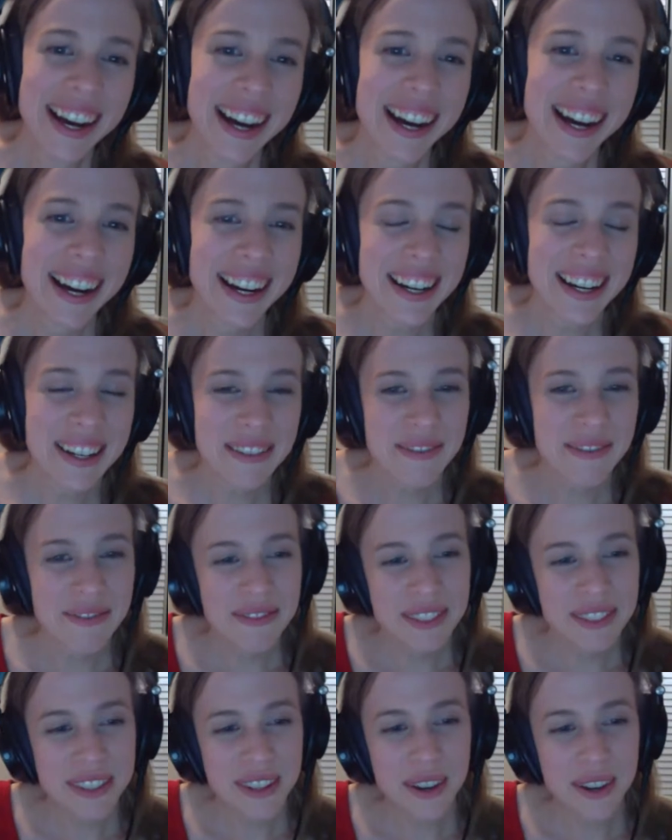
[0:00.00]
Um,
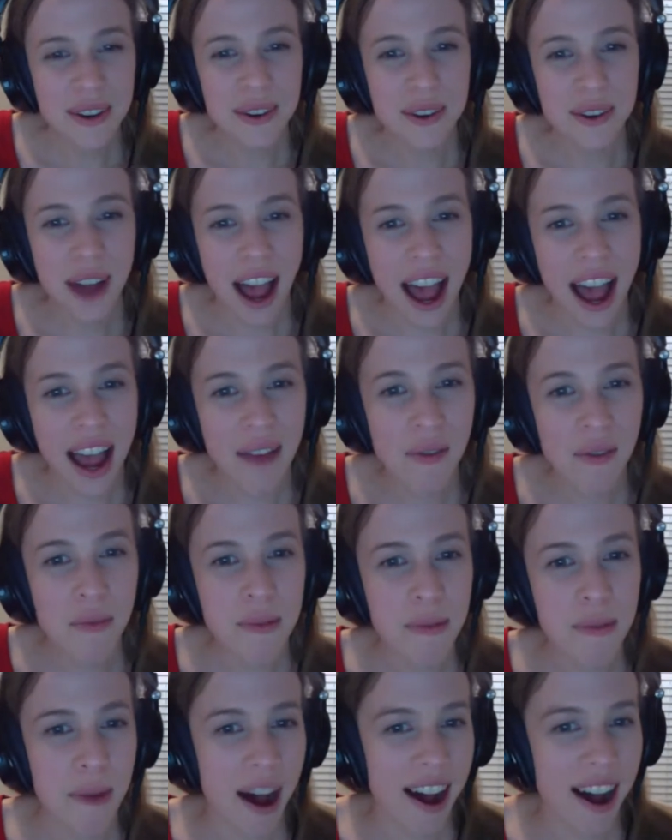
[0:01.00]
so I will
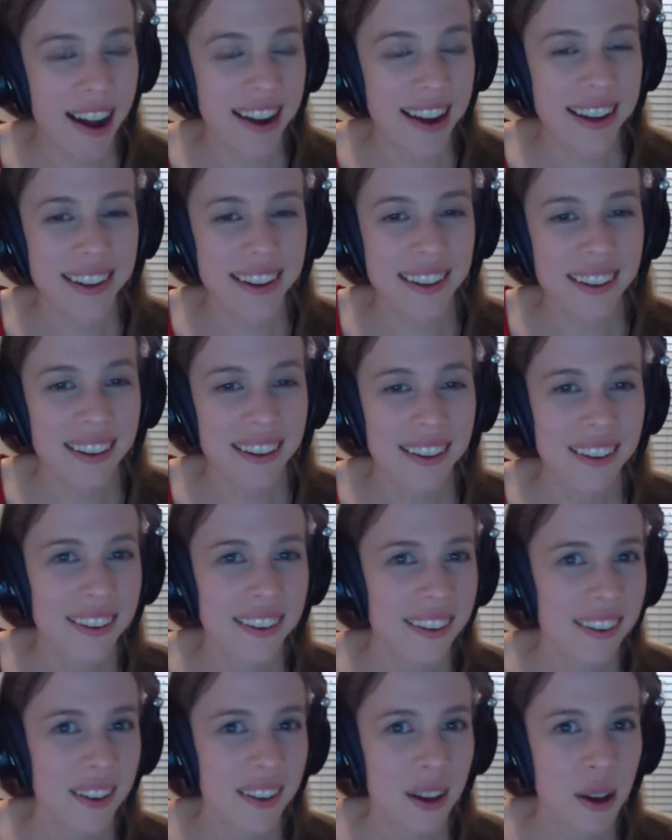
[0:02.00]
be behind
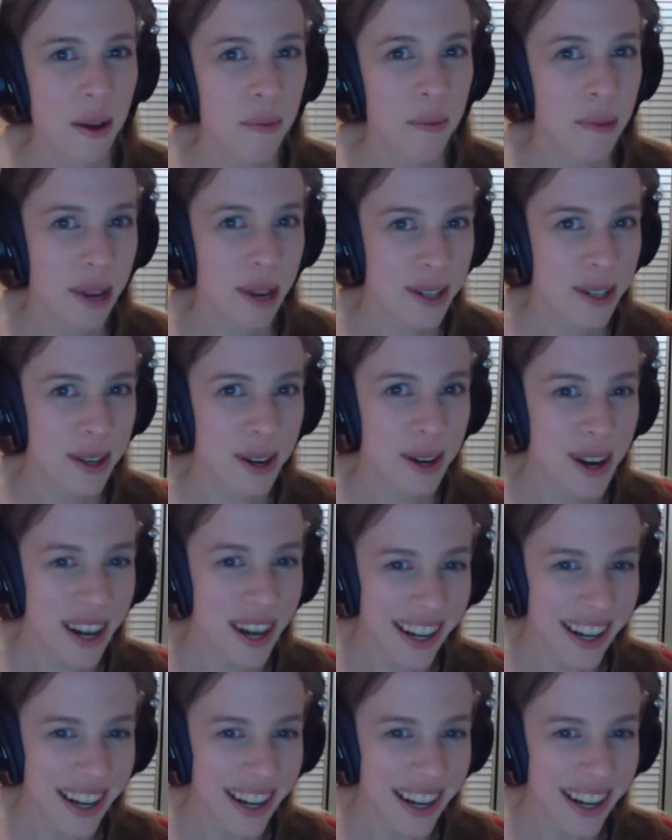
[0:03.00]
a picture.